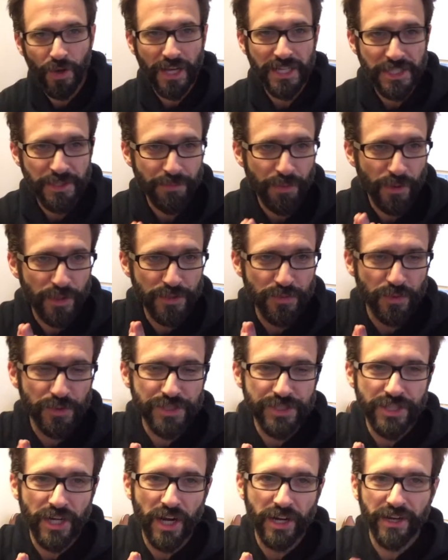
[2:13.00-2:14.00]
I suppose we'll
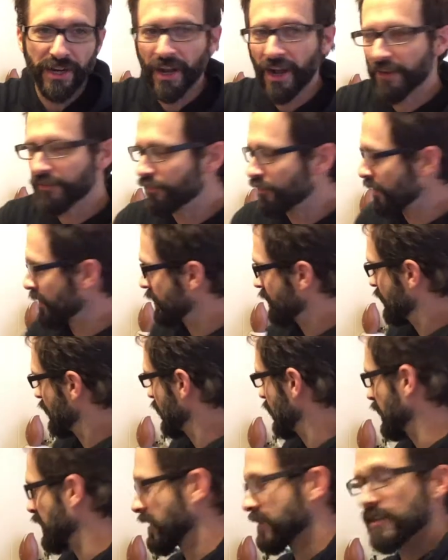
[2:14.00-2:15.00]
start it off with
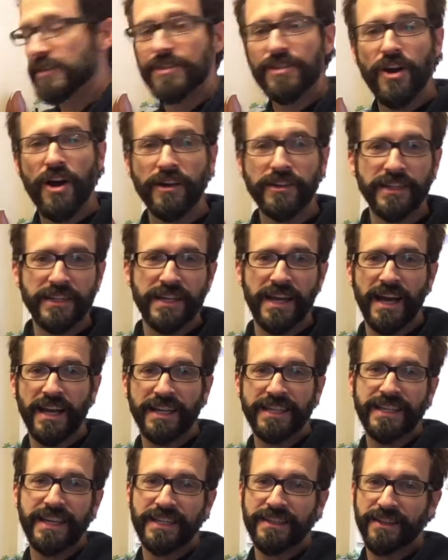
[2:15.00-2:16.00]
the song that kind
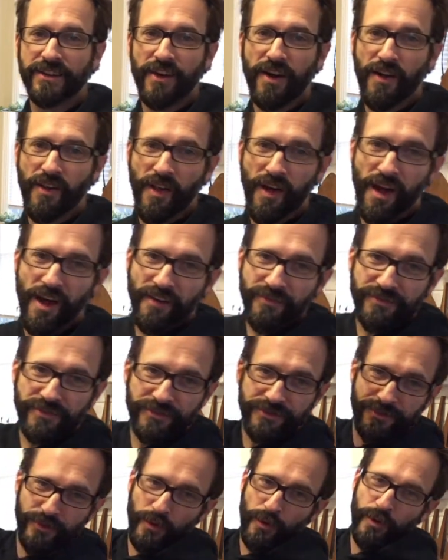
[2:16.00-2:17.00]
of kicked it all
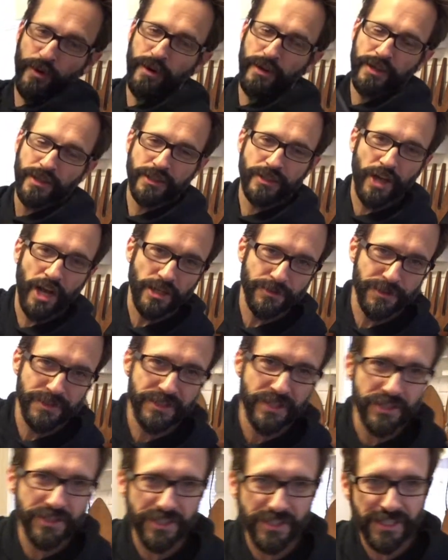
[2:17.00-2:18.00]
off for Crosby,
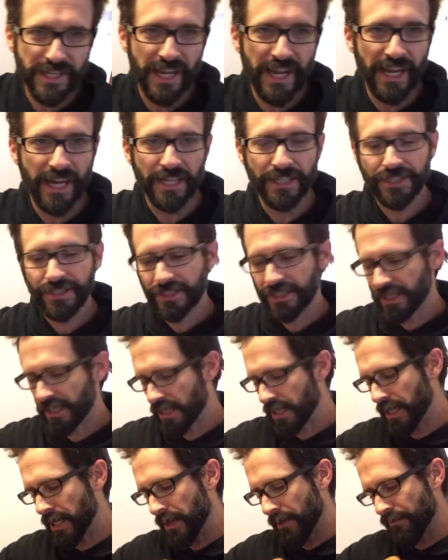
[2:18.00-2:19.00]
Stills, and Nash.
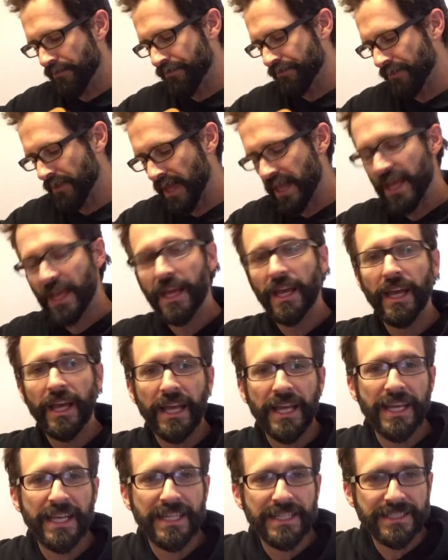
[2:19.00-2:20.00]

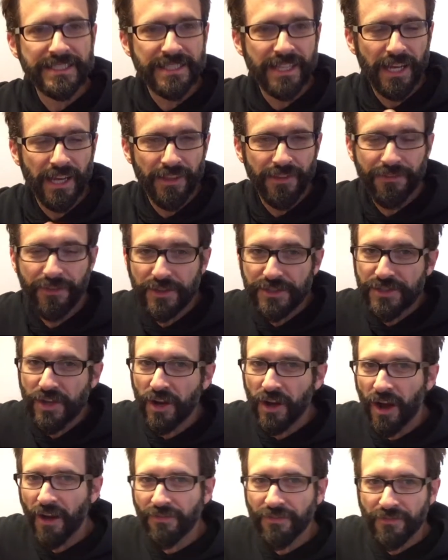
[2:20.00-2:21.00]
Is the first
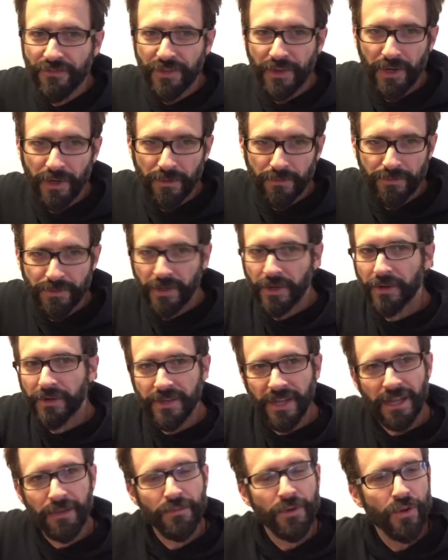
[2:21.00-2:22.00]
song off of their
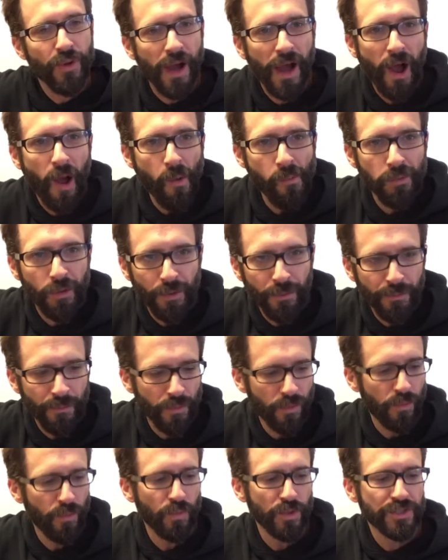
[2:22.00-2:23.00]
debut
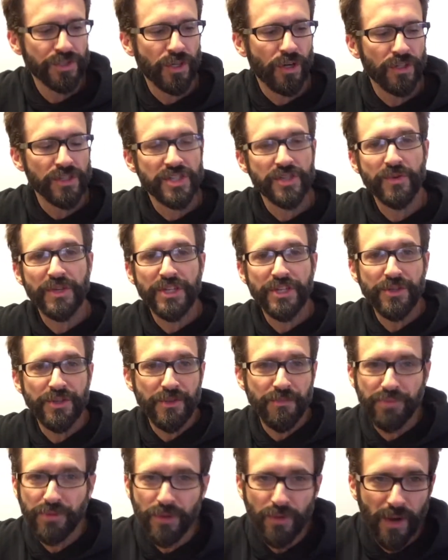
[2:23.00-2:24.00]
album was called Sweet Judy
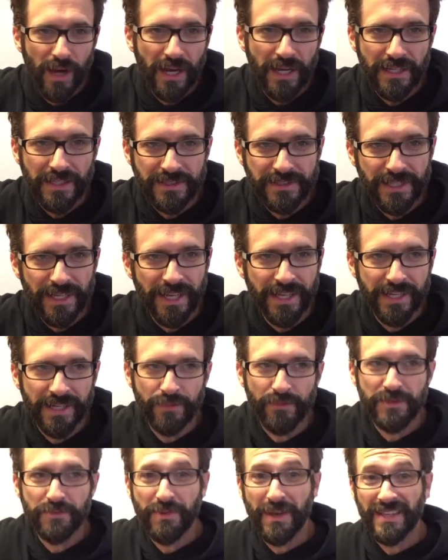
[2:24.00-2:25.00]
Blue Eyes, and
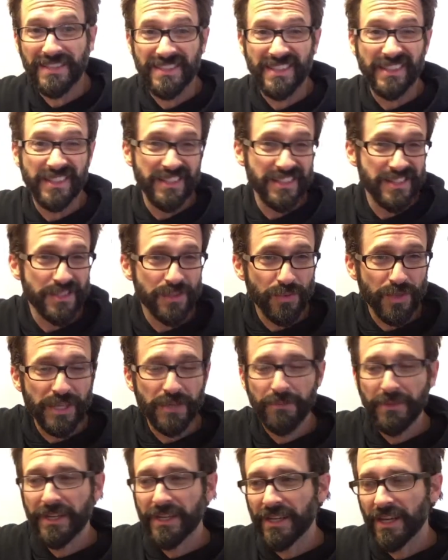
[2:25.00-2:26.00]
it was basically a
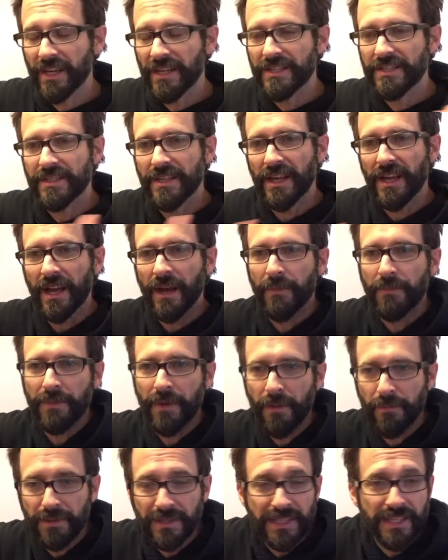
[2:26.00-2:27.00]
suite because I
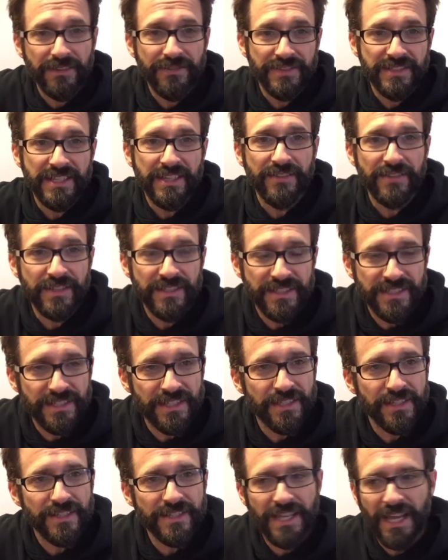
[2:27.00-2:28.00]
believe Stephen
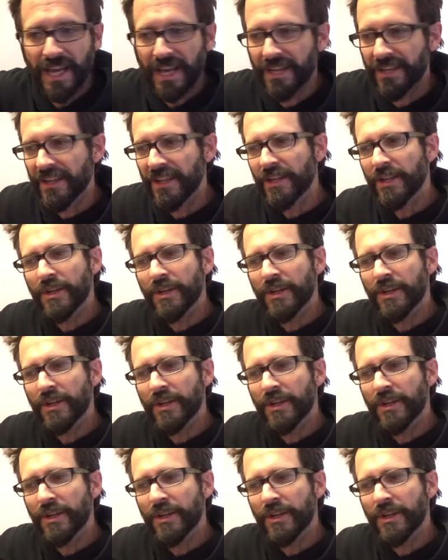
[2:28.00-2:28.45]
Stills had